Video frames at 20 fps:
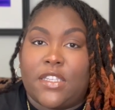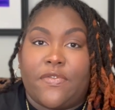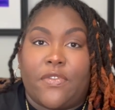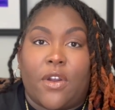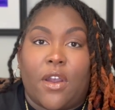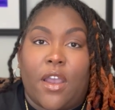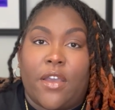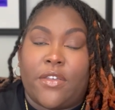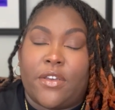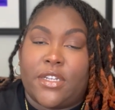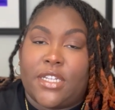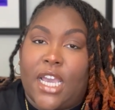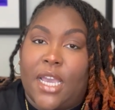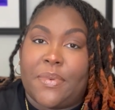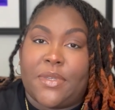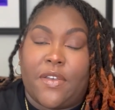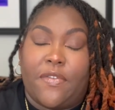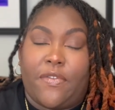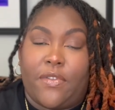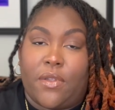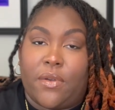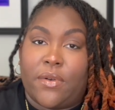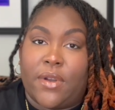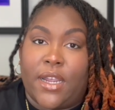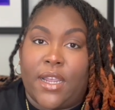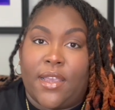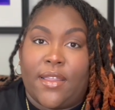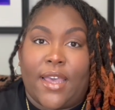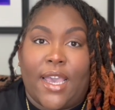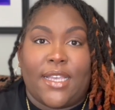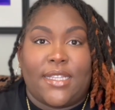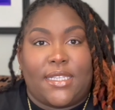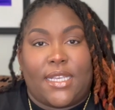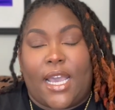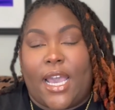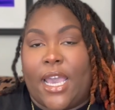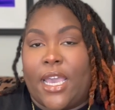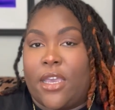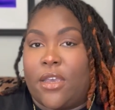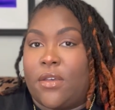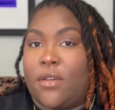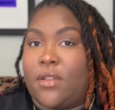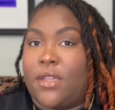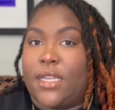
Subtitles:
for other types of flooring like tile